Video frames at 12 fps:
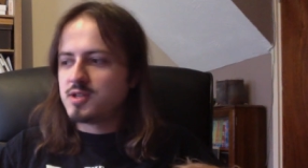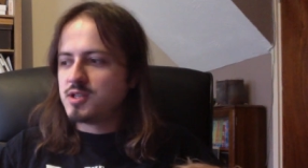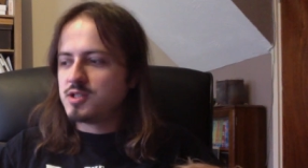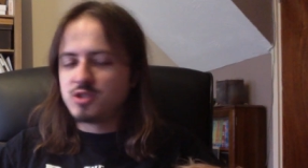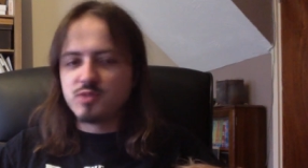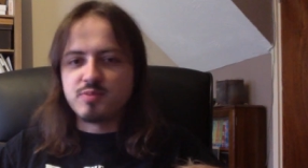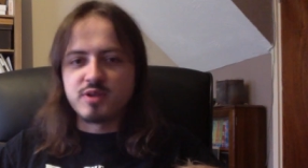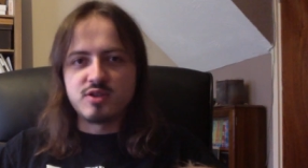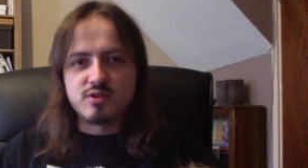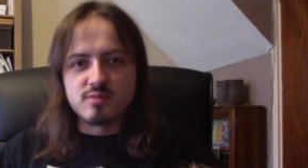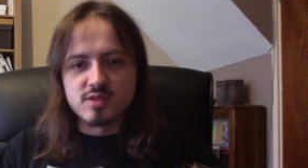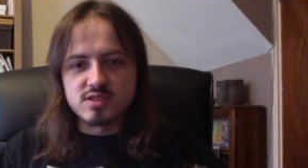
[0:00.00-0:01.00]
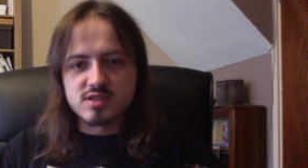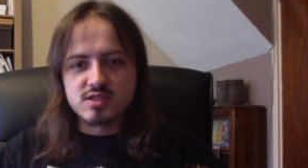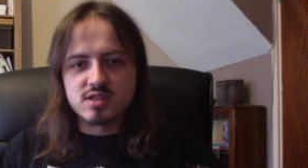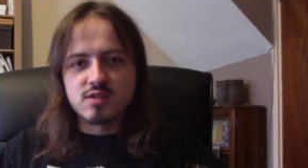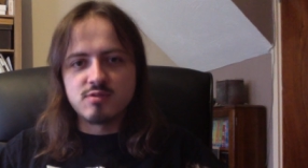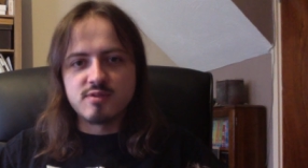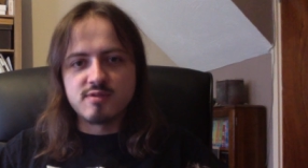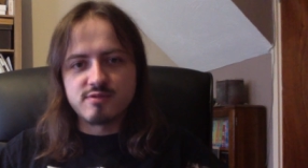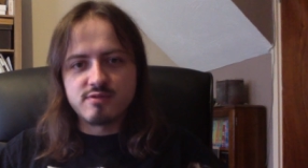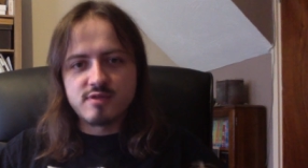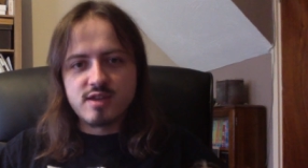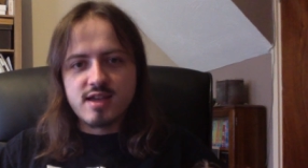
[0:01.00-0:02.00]
superhumans
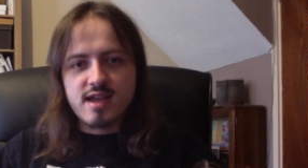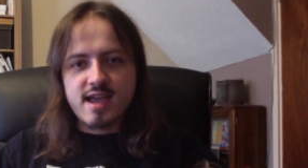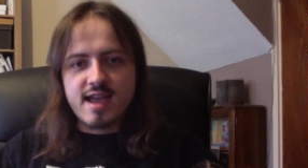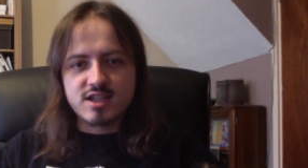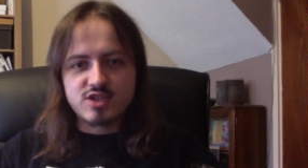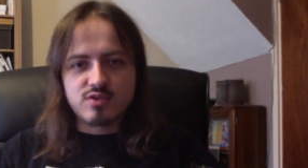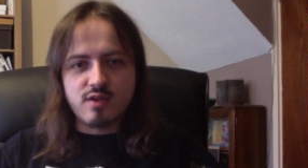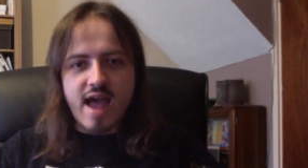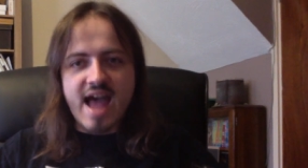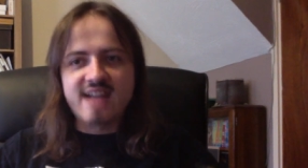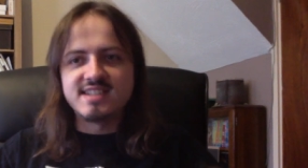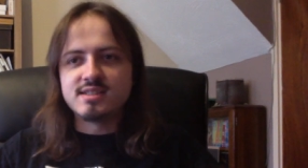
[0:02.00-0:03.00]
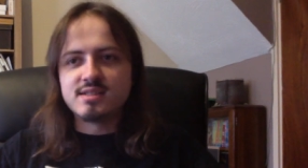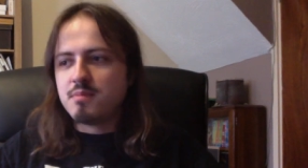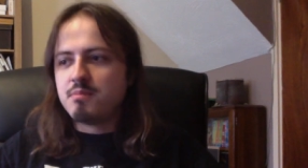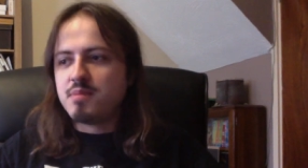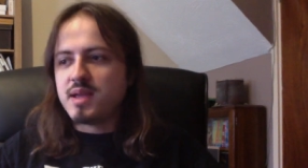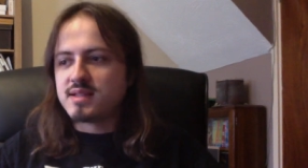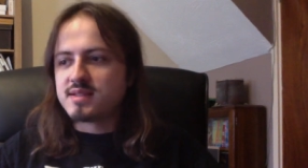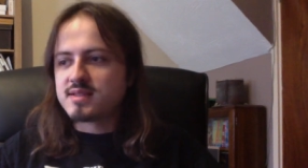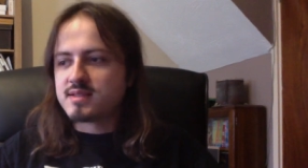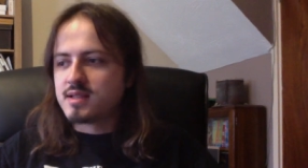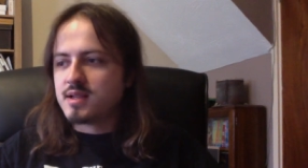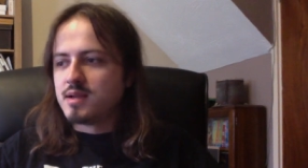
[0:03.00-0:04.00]
with extra added
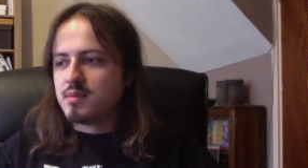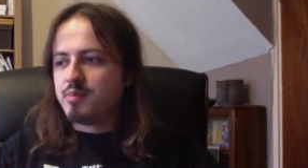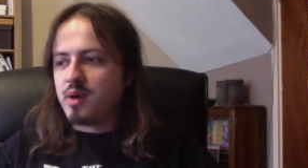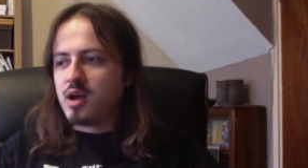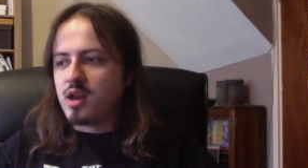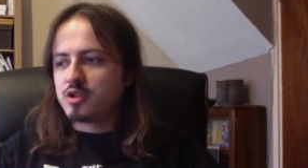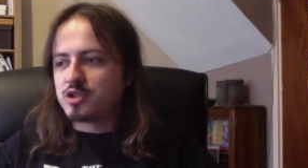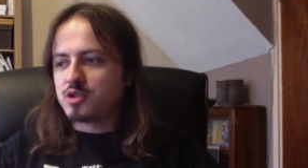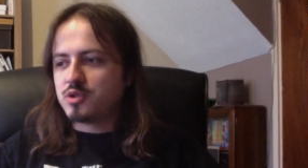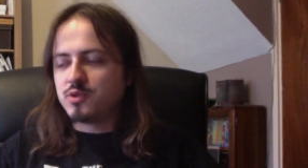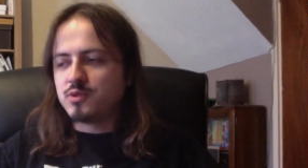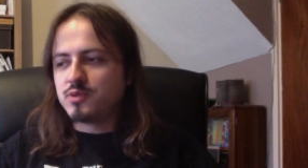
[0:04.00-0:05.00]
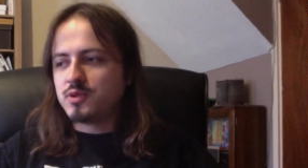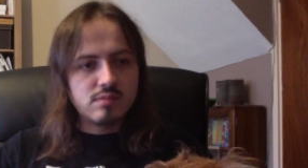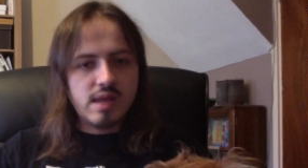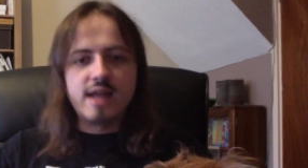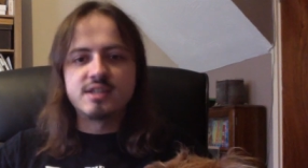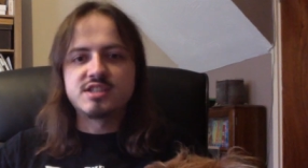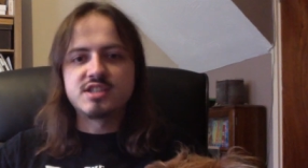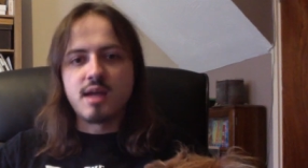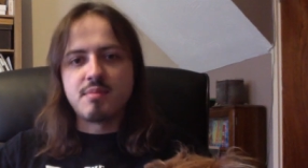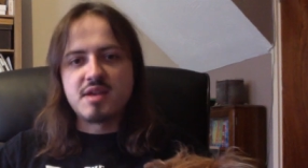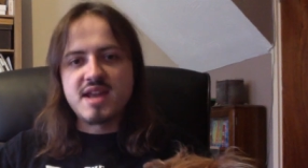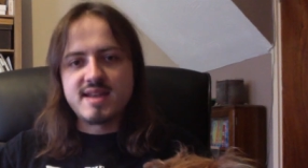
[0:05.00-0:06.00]
bits, biological and
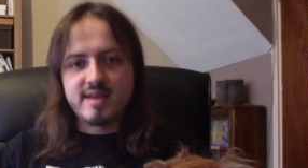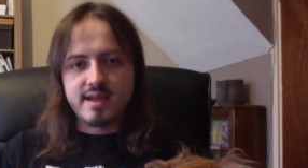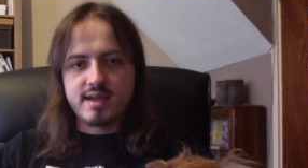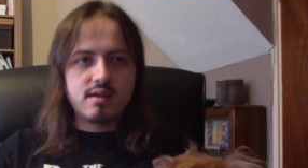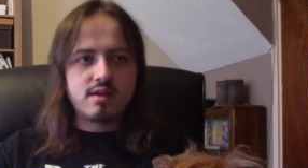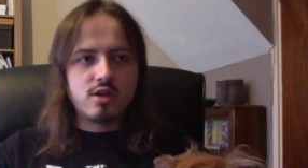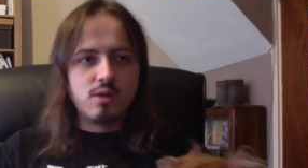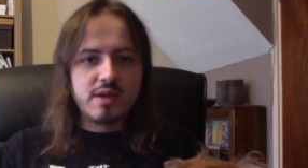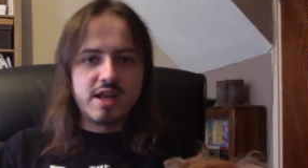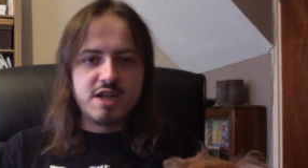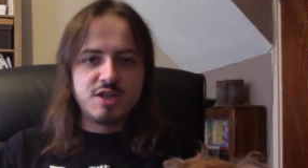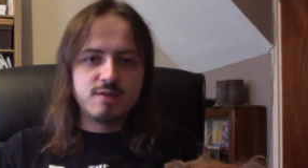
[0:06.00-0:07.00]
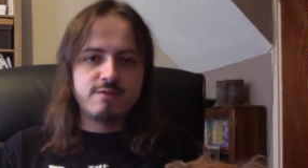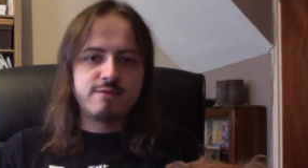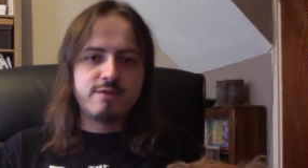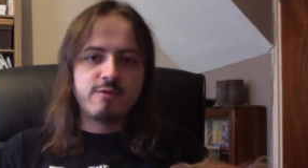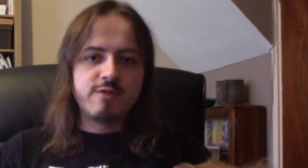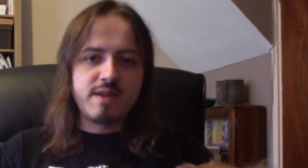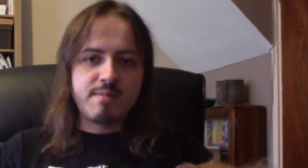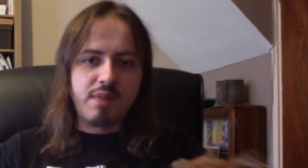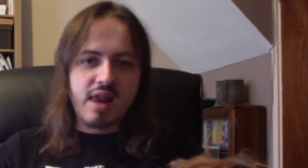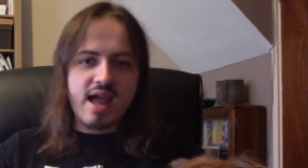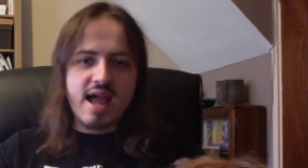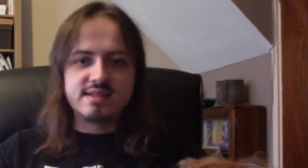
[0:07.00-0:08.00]
cybernetic, combination of, of
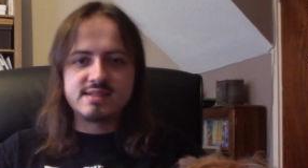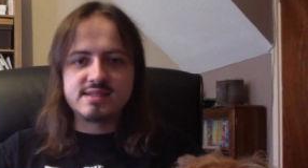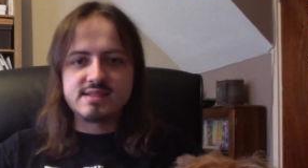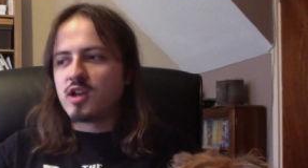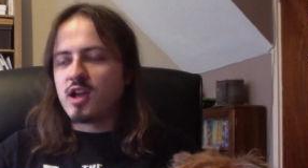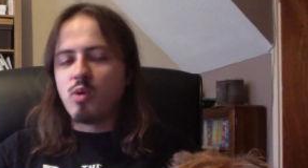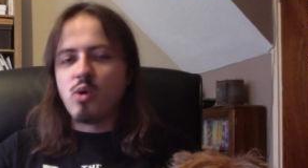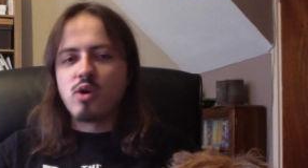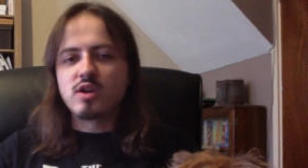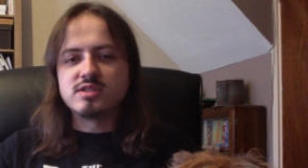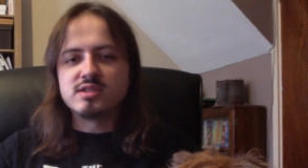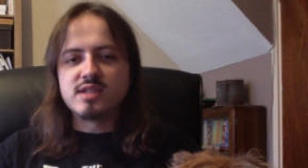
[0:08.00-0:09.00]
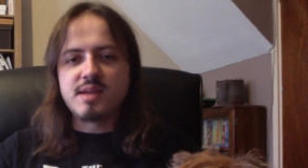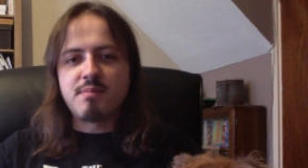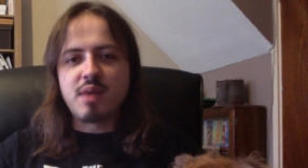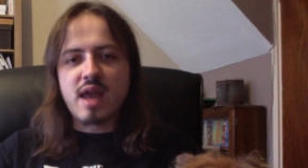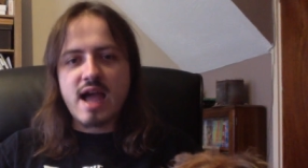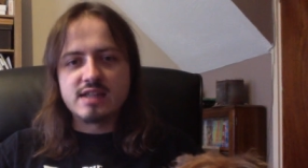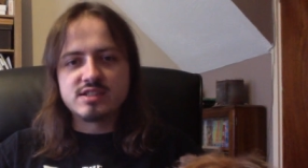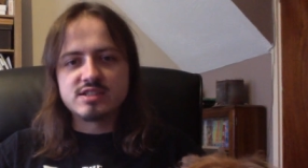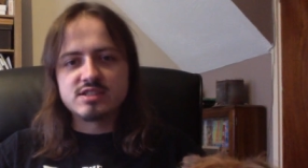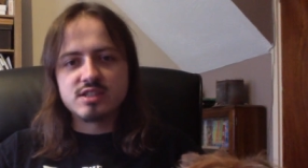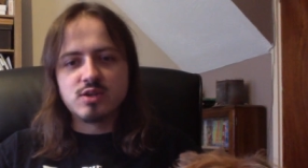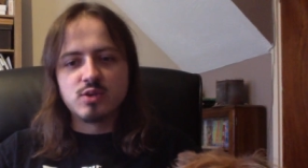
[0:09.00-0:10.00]
implants, organ
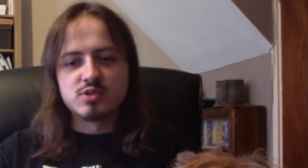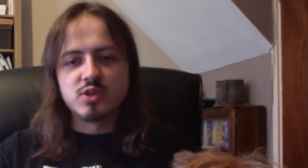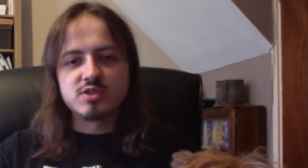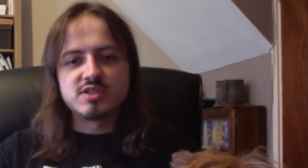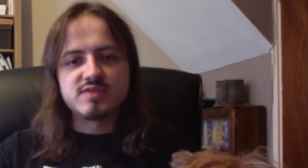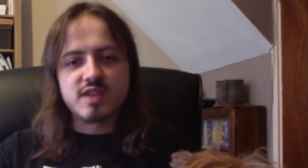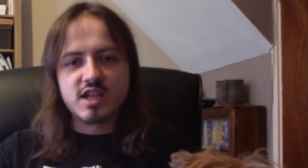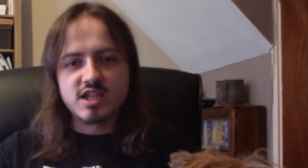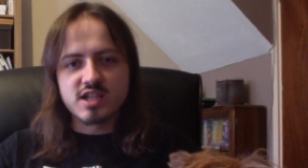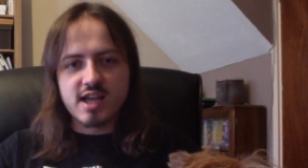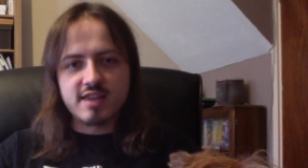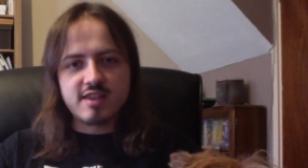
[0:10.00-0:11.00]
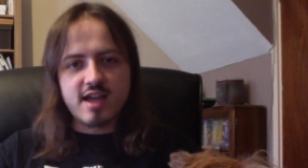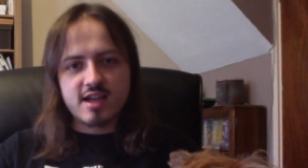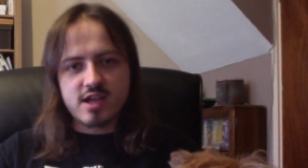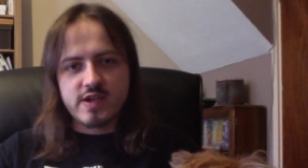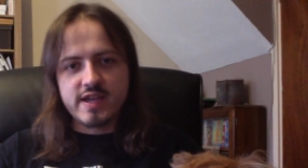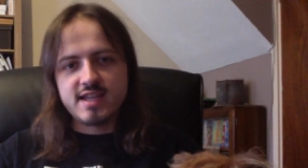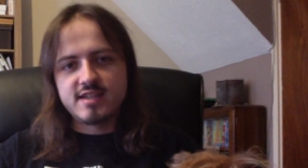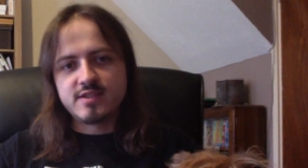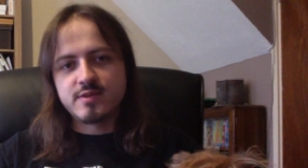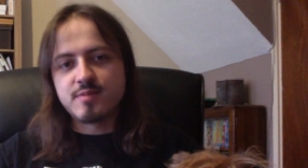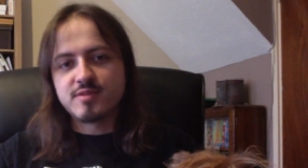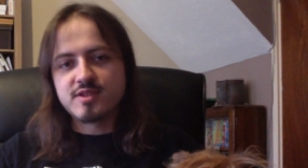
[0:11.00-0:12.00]
implants, all sorts of things like that going into
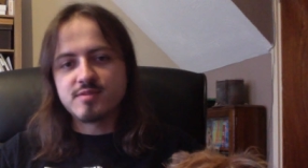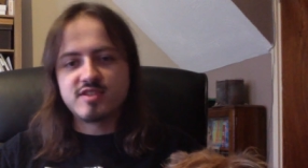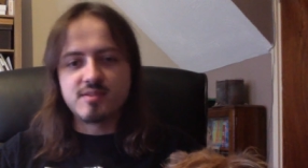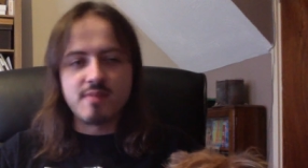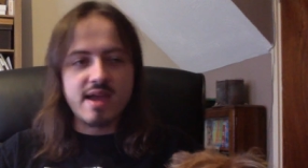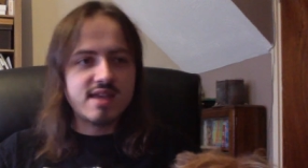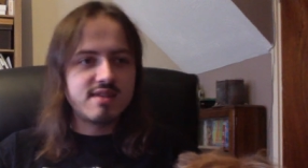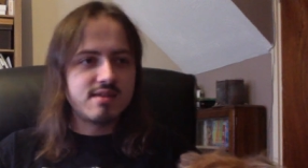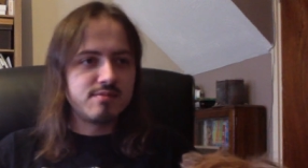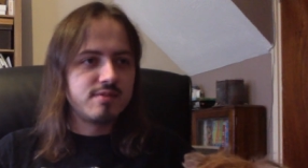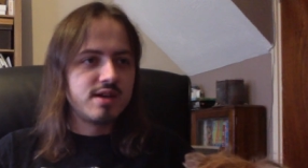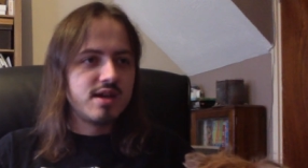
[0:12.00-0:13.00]
them to, to make them